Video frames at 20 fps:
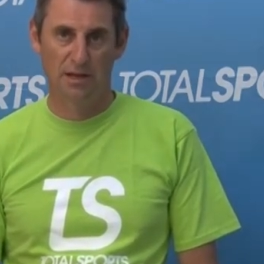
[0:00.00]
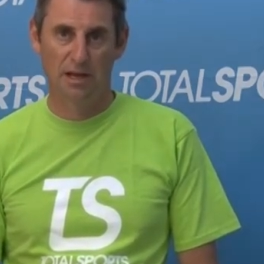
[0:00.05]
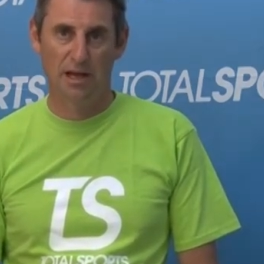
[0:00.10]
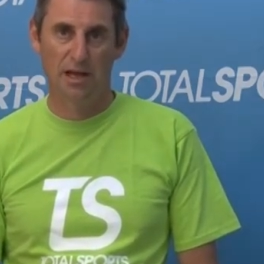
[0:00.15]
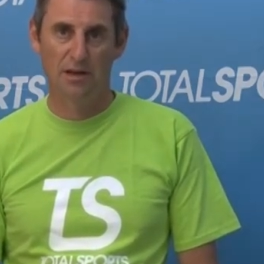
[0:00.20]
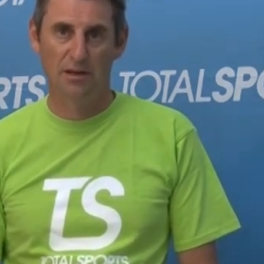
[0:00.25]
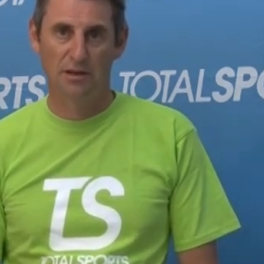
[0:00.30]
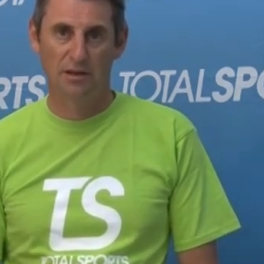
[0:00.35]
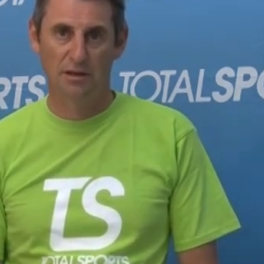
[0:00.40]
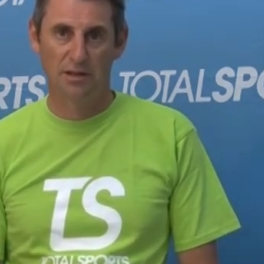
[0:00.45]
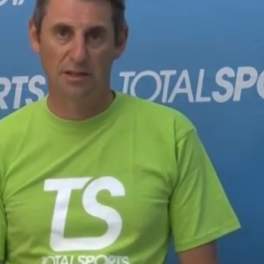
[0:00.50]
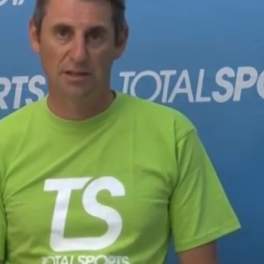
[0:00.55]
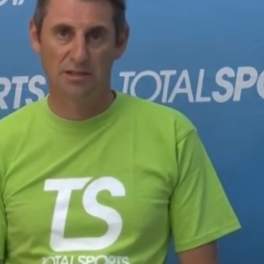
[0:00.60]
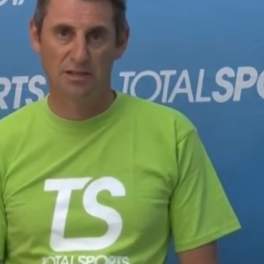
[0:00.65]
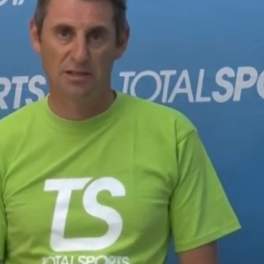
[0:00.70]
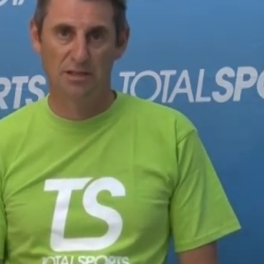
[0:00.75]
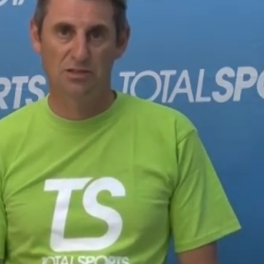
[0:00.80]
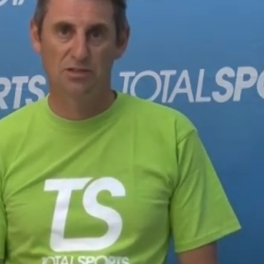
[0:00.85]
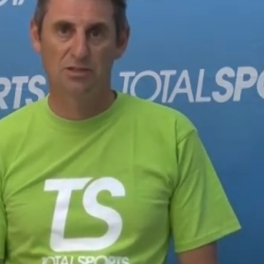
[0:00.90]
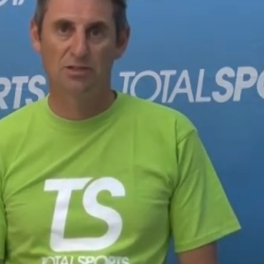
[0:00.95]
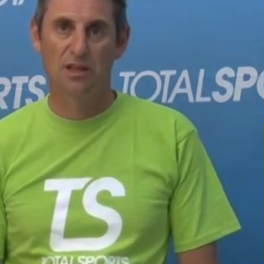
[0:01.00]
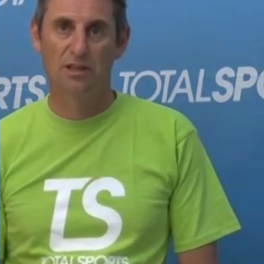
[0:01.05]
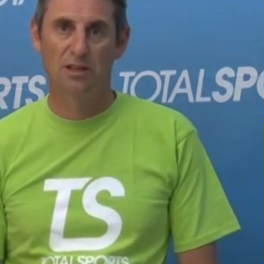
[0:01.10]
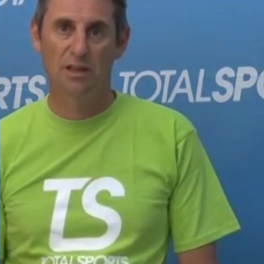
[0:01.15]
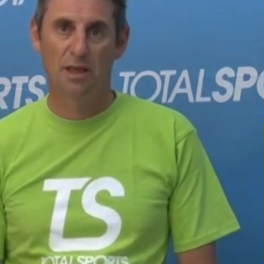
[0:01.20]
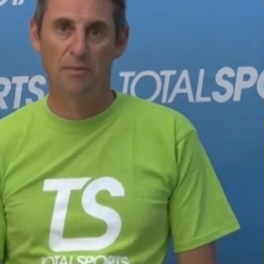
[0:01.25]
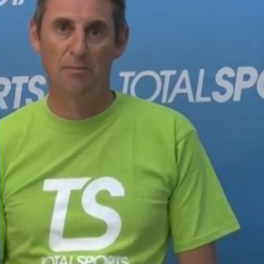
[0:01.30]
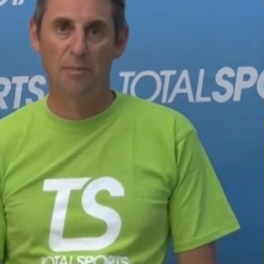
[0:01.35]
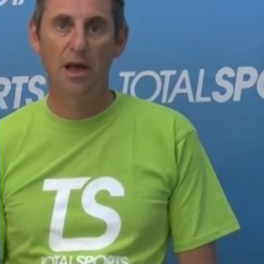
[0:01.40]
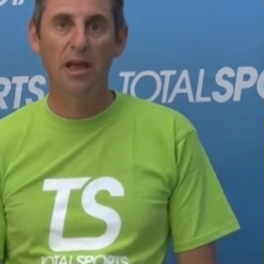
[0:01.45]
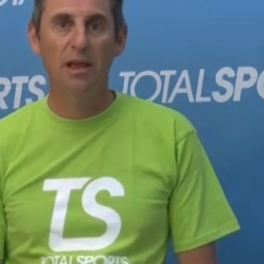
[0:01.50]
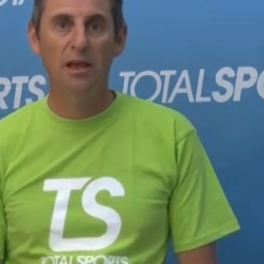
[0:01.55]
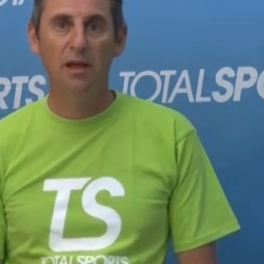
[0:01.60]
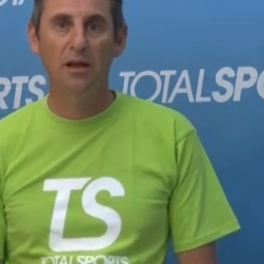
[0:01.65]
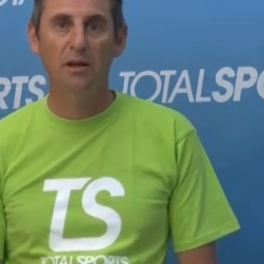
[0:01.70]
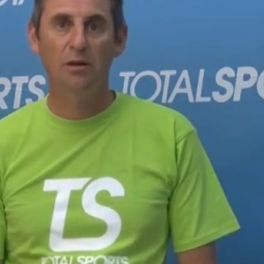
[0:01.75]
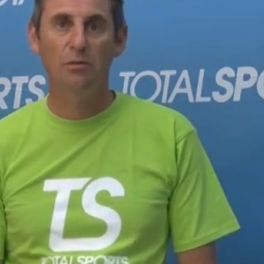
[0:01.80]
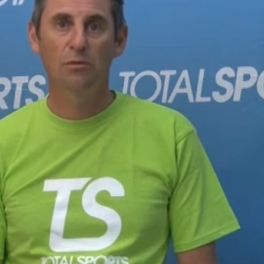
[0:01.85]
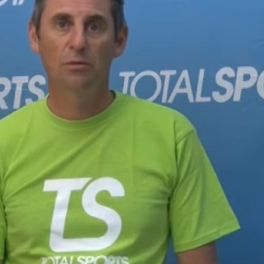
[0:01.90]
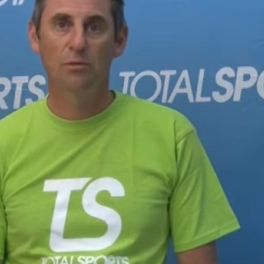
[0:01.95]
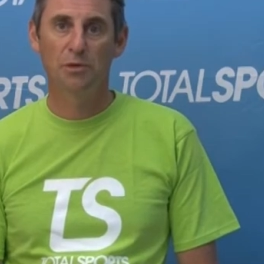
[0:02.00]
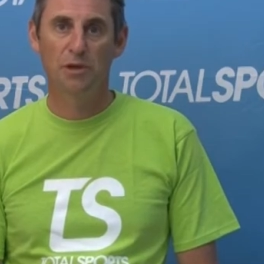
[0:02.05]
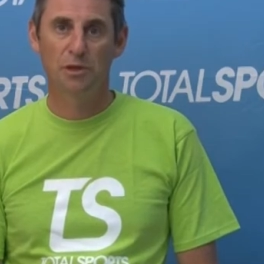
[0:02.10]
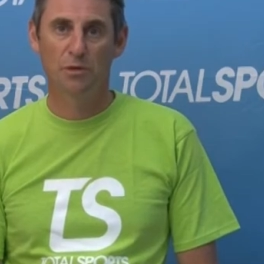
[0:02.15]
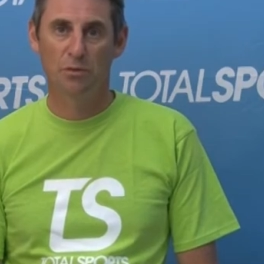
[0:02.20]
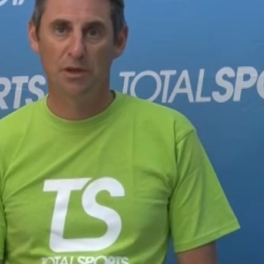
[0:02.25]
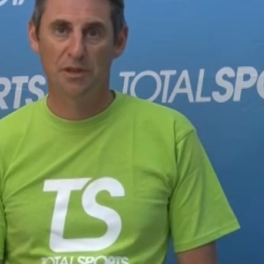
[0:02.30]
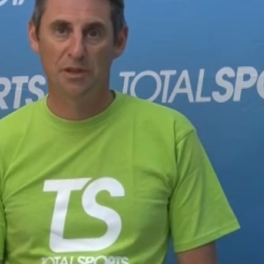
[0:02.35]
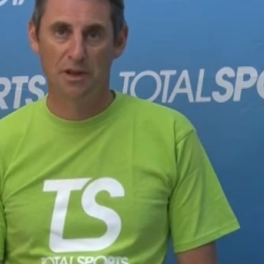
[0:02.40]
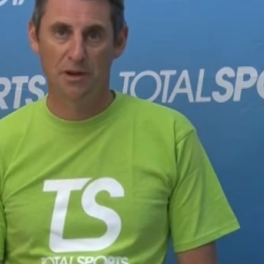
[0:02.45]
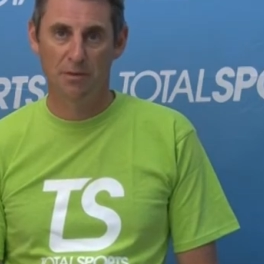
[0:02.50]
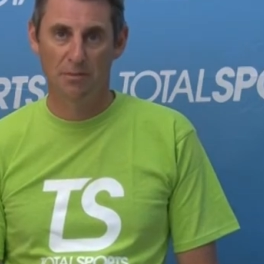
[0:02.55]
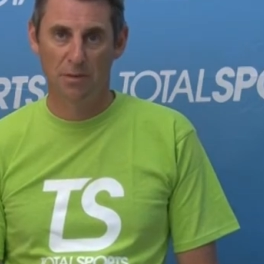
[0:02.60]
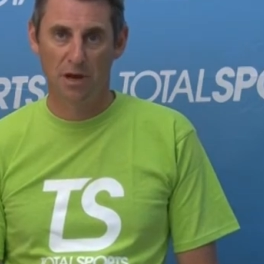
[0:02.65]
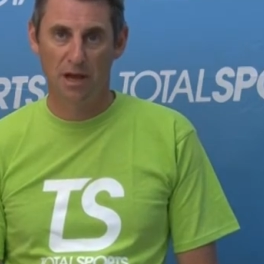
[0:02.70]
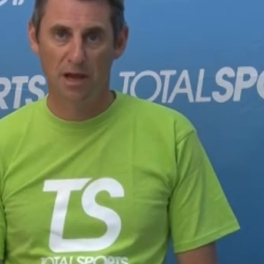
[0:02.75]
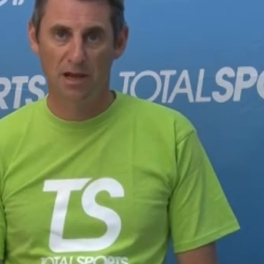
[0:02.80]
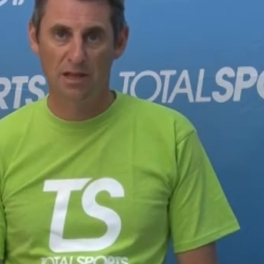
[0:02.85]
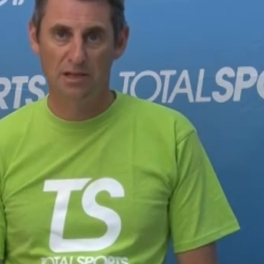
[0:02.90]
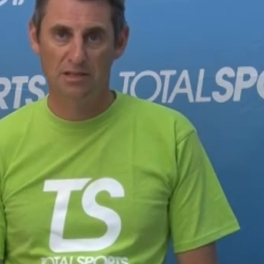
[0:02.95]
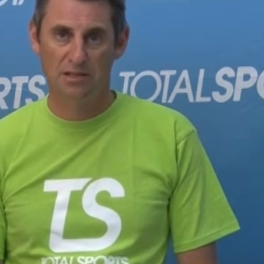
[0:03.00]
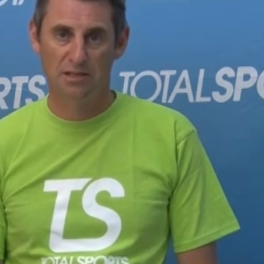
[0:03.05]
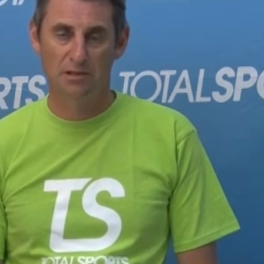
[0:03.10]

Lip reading: And the decision that they make will be the one that applies.